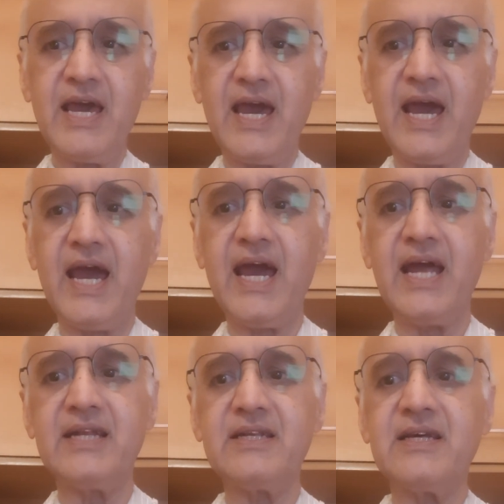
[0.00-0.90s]

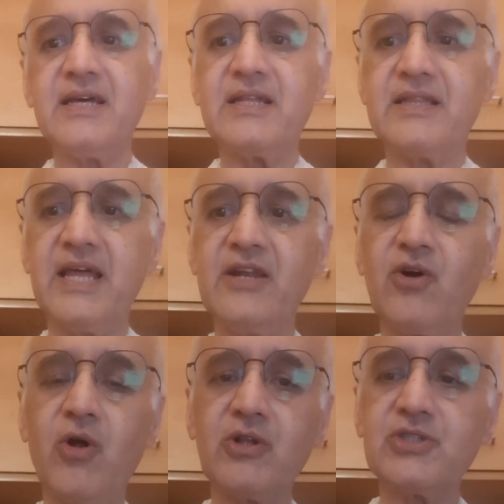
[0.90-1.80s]
and then
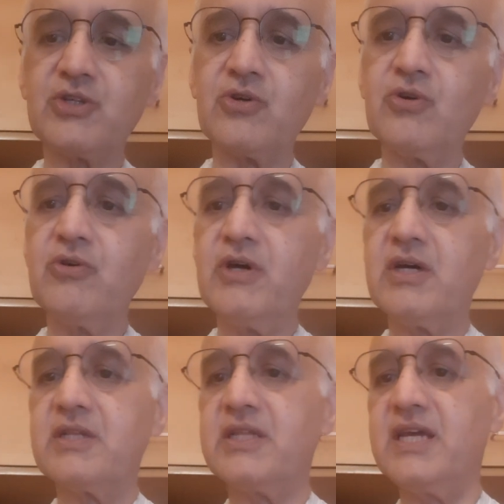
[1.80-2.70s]
also
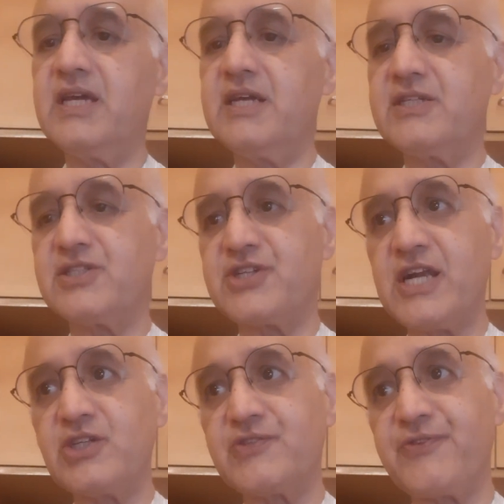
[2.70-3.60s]
the
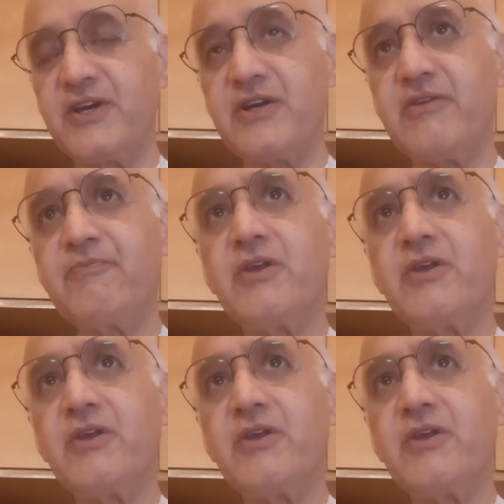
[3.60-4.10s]
stratosphere,